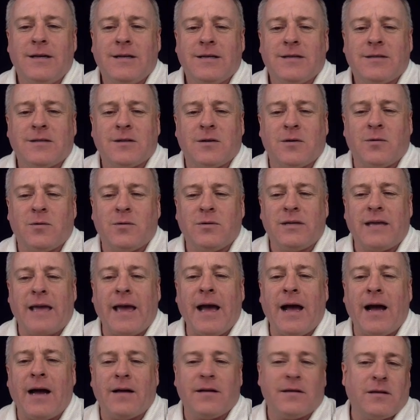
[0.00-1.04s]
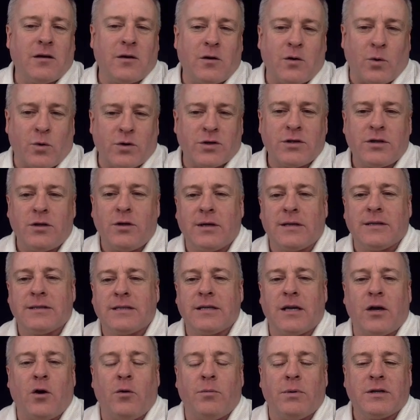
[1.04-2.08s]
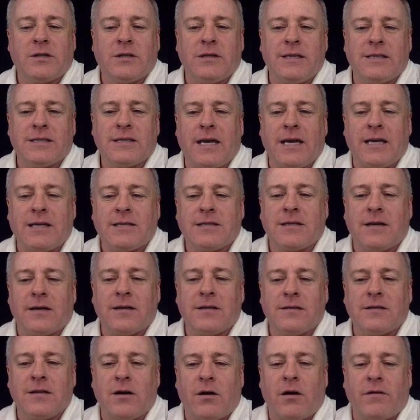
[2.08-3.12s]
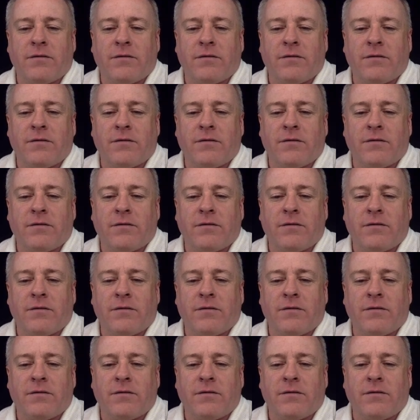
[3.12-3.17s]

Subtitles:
So yeah, and of course you can see a whole bunch of these case studies there